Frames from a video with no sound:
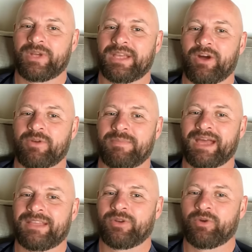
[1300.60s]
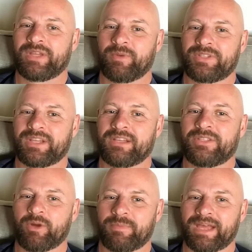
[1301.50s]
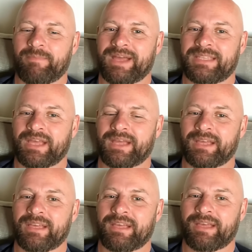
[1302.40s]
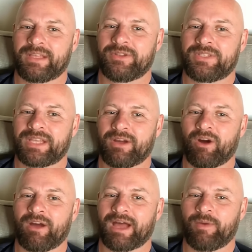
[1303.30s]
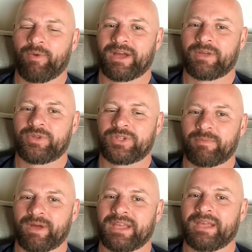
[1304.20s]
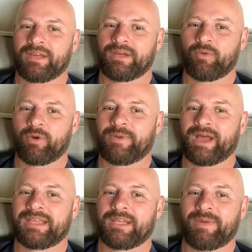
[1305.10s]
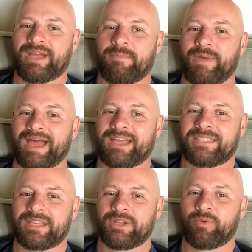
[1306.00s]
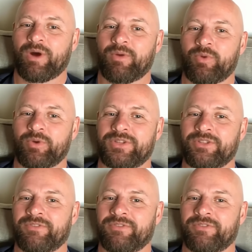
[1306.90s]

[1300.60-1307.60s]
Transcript: really hurt me. I told they was going to terminate my ticket, and you said all I wanted was your money. Or blinded by the past that you want ruined your